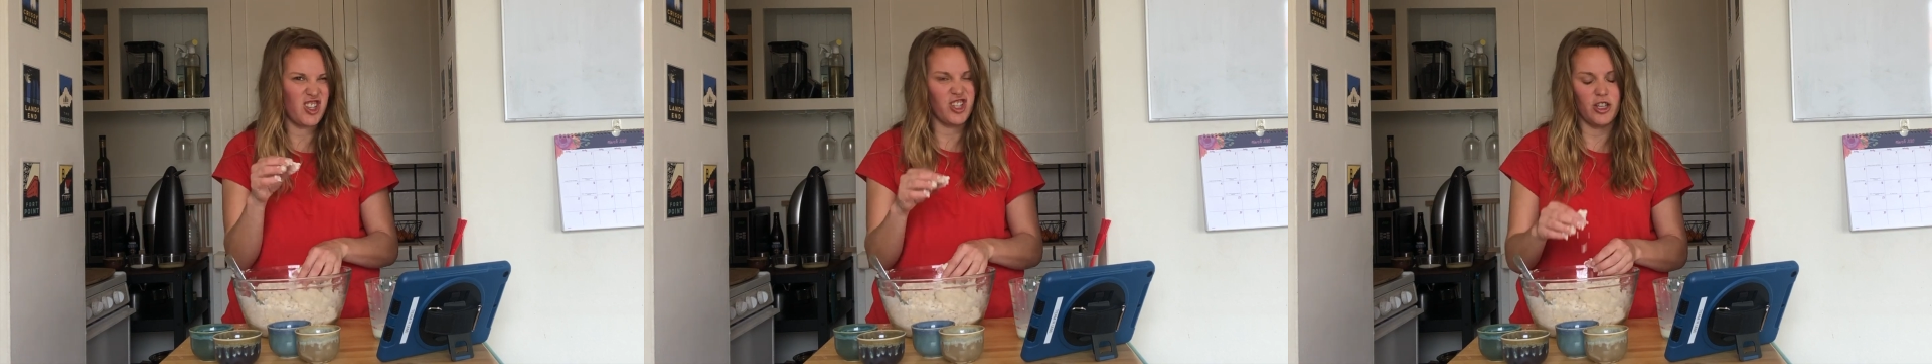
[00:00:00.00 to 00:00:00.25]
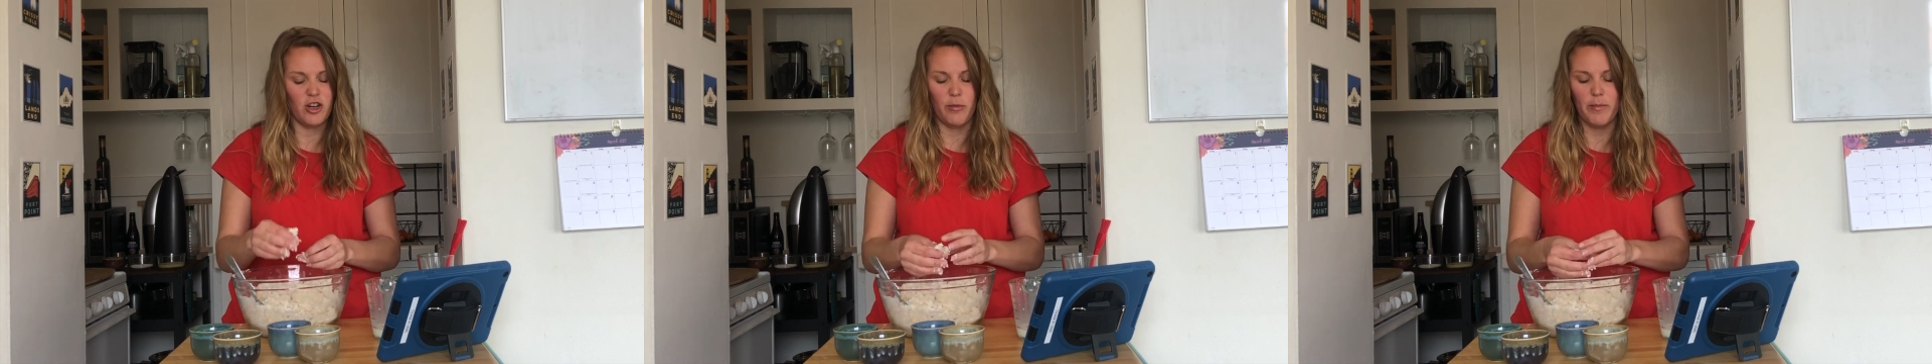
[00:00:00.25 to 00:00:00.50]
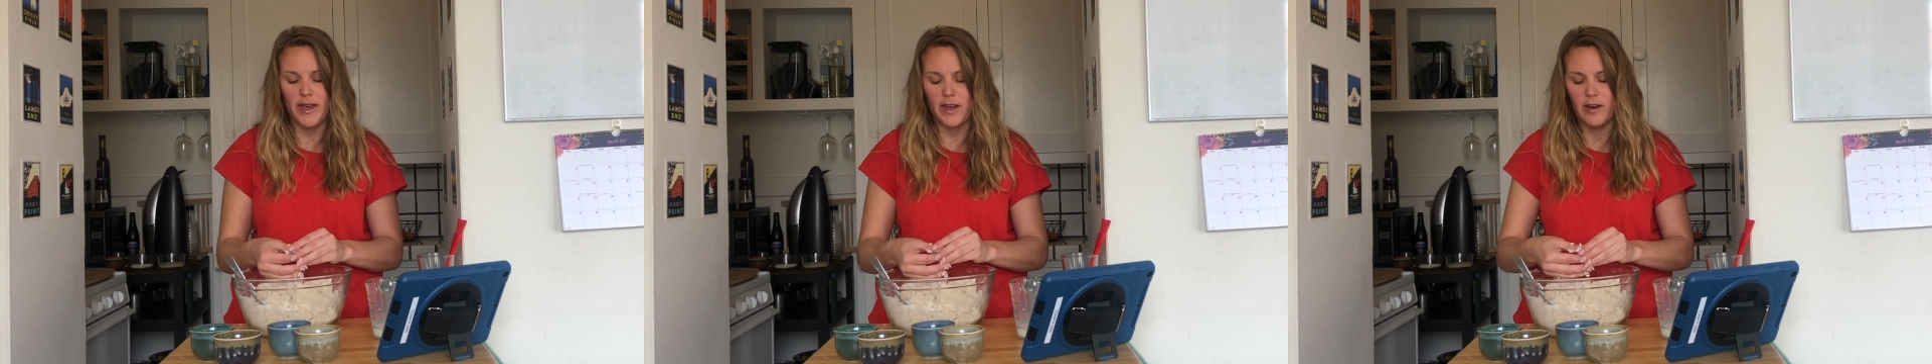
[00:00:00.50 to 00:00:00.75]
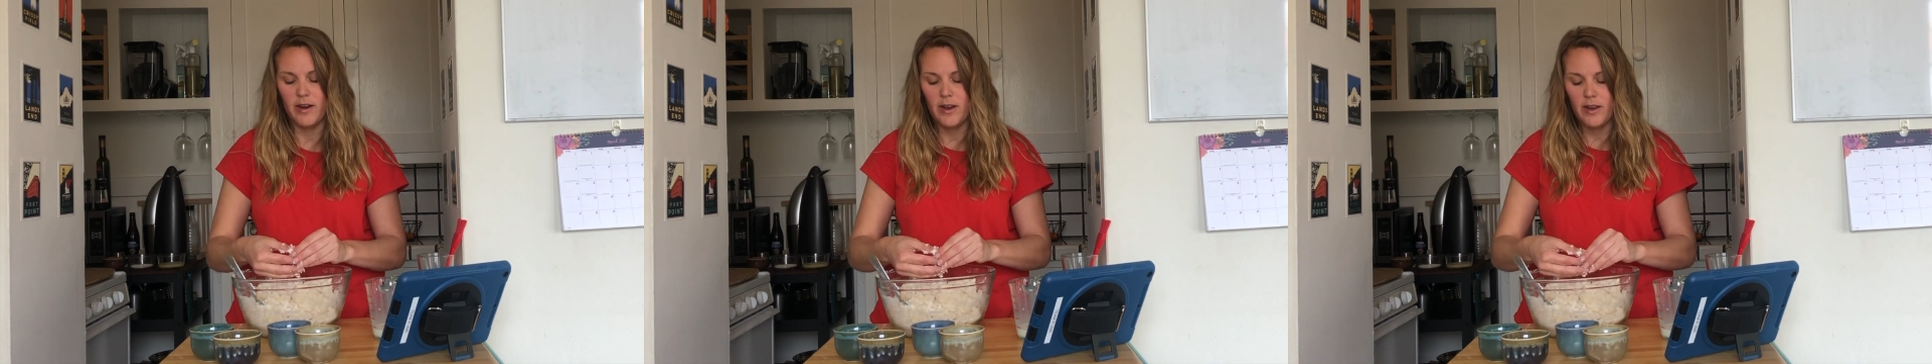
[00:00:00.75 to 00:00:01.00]
a little bit
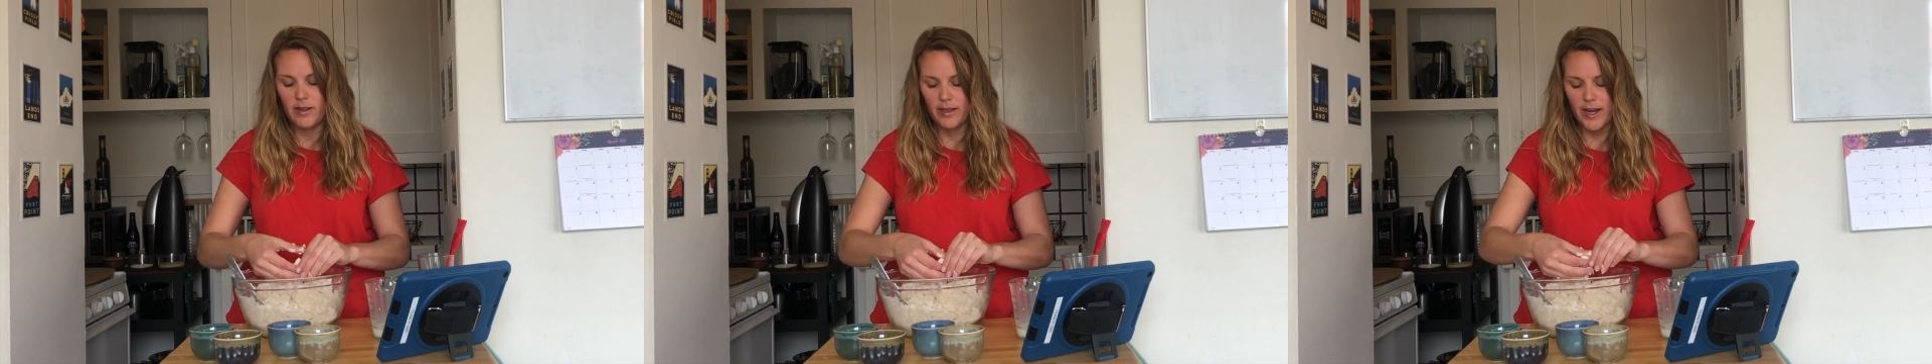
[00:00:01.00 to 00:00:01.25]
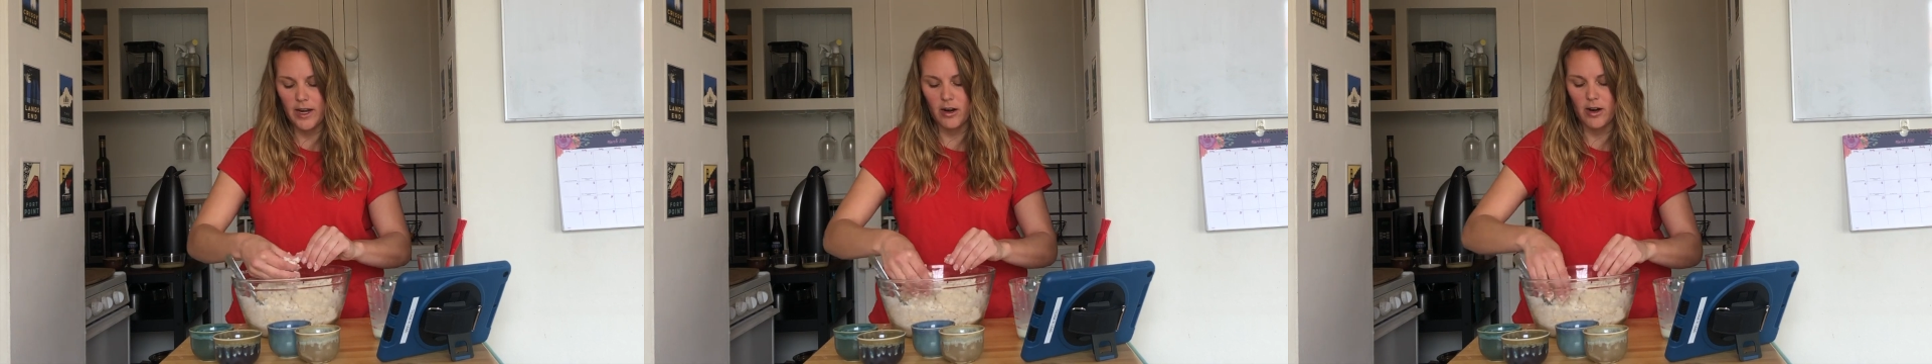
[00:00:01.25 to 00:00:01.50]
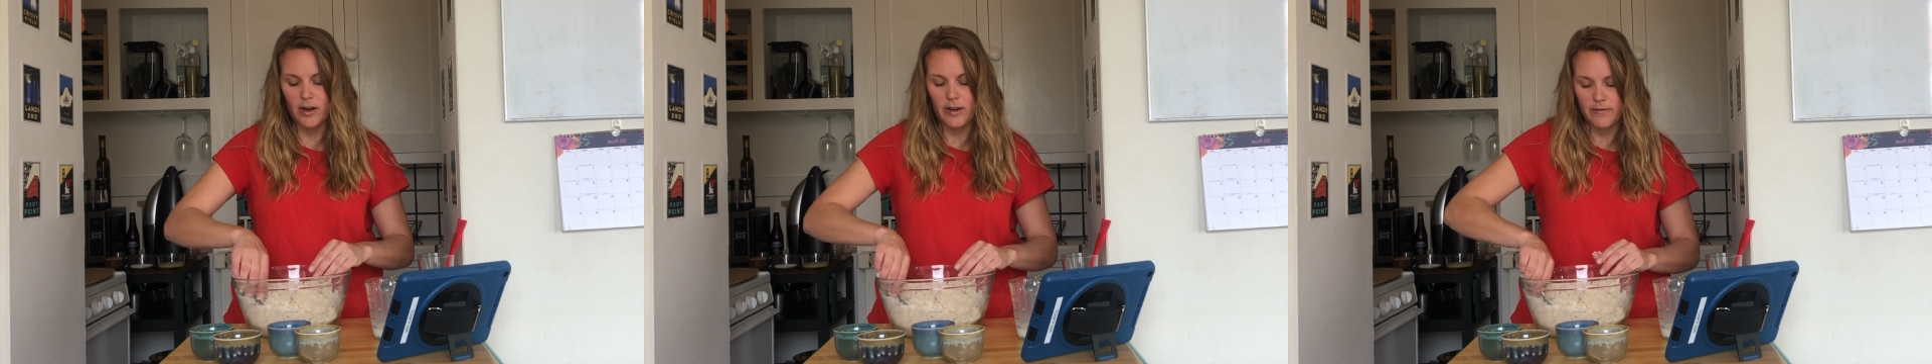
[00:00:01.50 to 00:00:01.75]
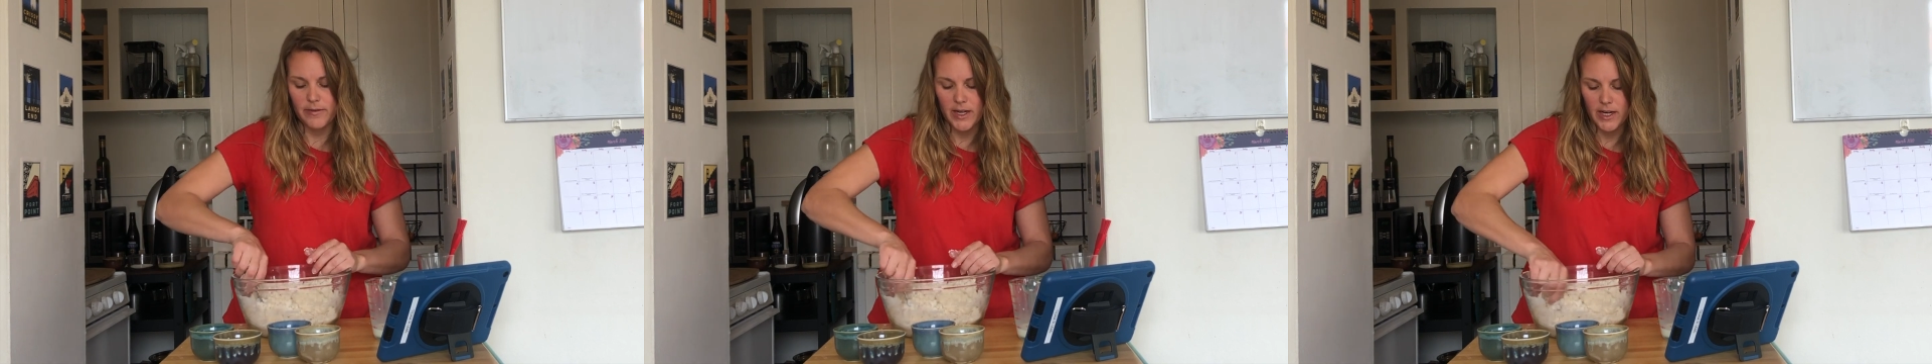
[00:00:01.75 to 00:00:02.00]
later
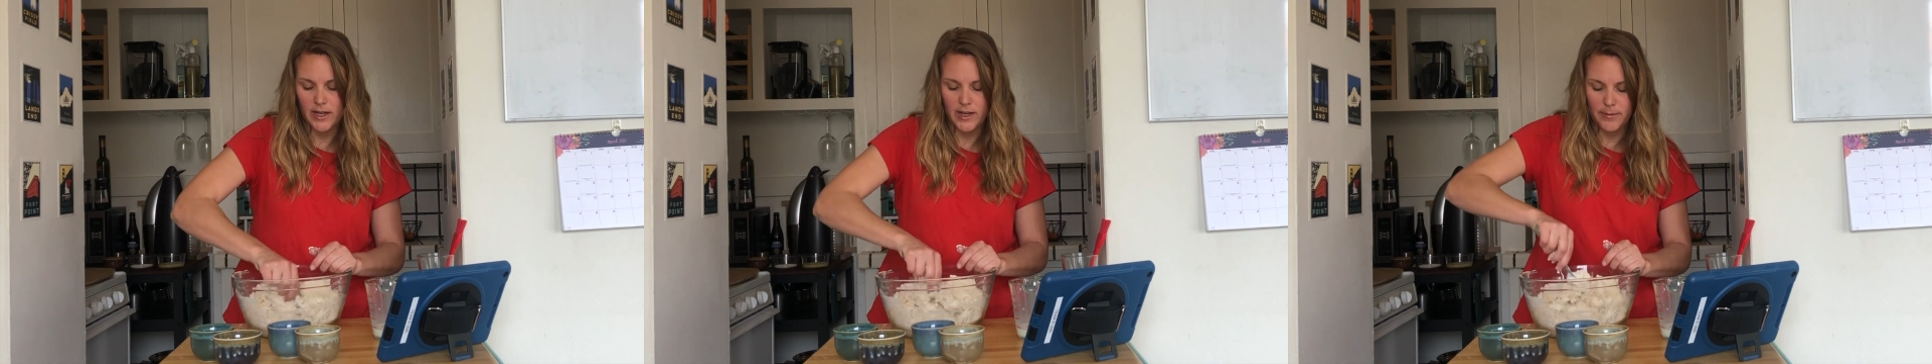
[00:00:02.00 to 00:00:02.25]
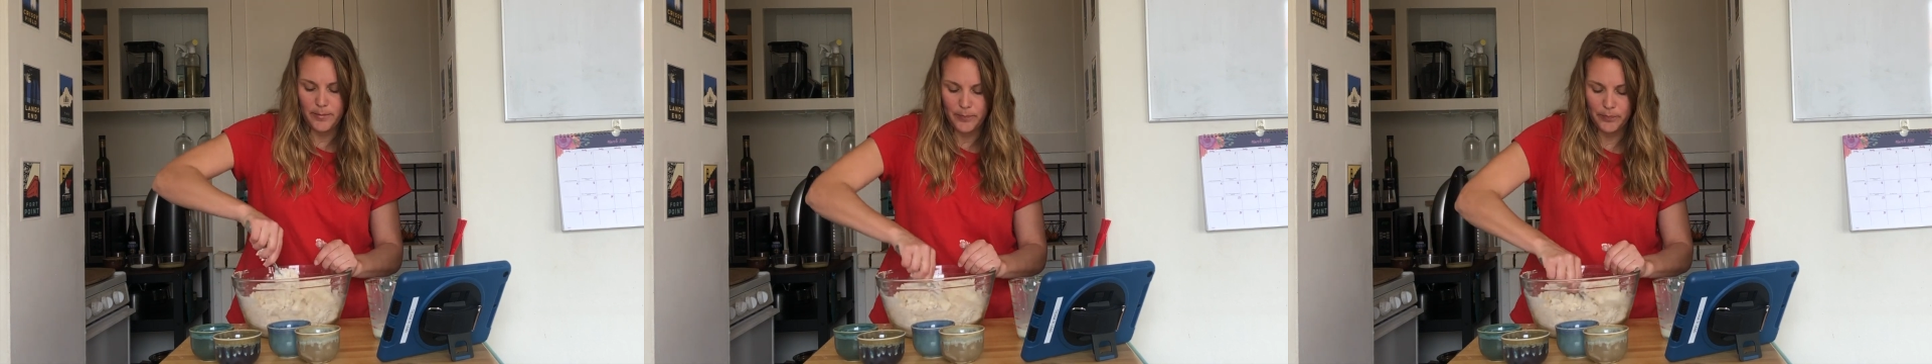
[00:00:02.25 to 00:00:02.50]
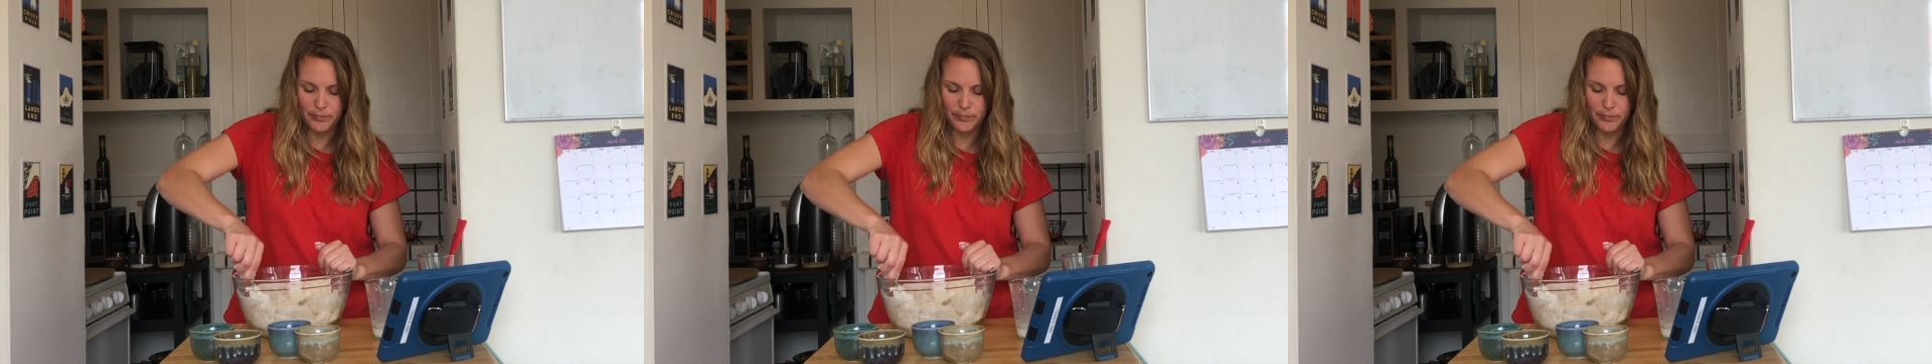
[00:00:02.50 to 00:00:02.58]
if needed.